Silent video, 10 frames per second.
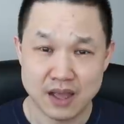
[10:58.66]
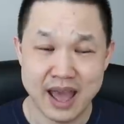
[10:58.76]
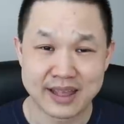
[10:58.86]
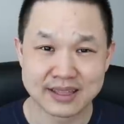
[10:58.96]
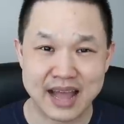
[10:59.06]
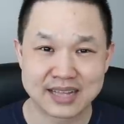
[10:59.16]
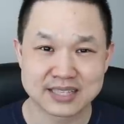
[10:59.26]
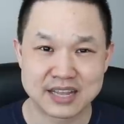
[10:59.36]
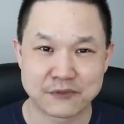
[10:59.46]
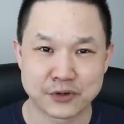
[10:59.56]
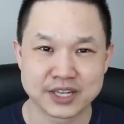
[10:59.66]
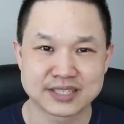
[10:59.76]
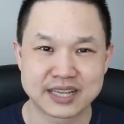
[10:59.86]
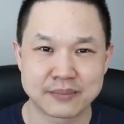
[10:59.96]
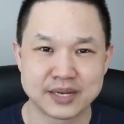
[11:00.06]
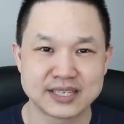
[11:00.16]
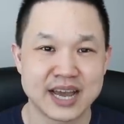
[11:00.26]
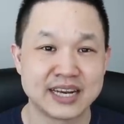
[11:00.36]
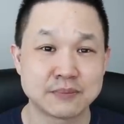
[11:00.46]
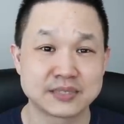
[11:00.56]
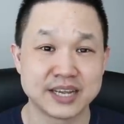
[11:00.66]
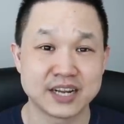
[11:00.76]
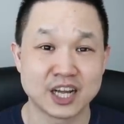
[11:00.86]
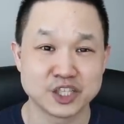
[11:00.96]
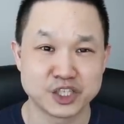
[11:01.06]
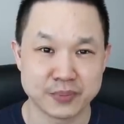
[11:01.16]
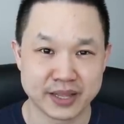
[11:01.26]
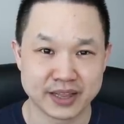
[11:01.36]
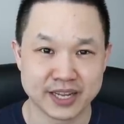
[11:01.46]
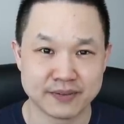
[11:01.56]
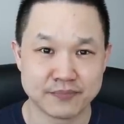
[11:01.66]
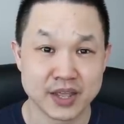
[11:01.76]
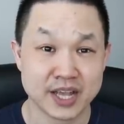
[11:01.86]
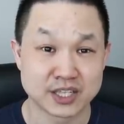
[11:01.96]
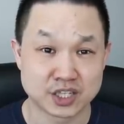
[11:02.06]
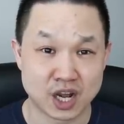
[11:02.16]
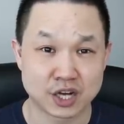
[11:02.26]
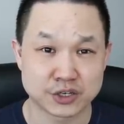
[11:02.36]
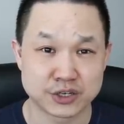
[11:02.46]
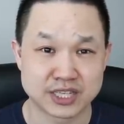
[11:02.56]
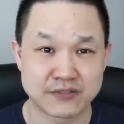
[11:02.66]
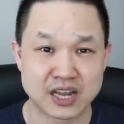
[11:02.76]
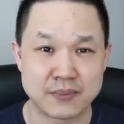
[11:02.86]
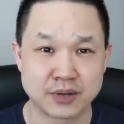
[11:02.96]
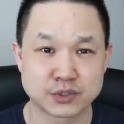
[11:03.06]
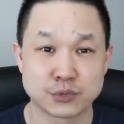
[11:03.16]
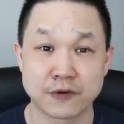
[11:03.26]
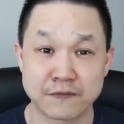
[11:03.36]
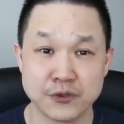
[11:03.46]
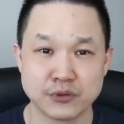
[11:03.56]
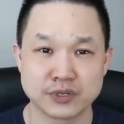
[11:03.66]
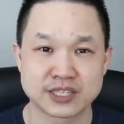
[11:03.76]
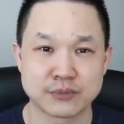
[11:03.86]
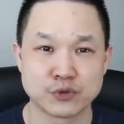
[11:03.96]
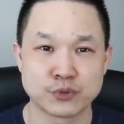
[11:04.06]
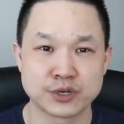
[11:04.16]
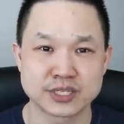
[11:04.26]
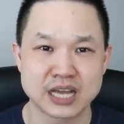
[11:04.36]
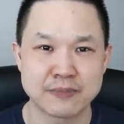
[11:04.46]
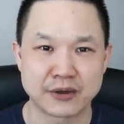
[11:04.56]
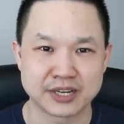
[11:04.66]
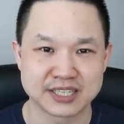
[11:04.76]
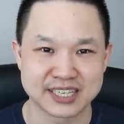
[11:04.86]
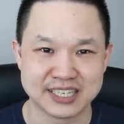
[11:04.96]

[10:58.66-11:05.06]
And lastly for this segment, an update on Jimmy Lin. His doctors have come out to refute some rumors about his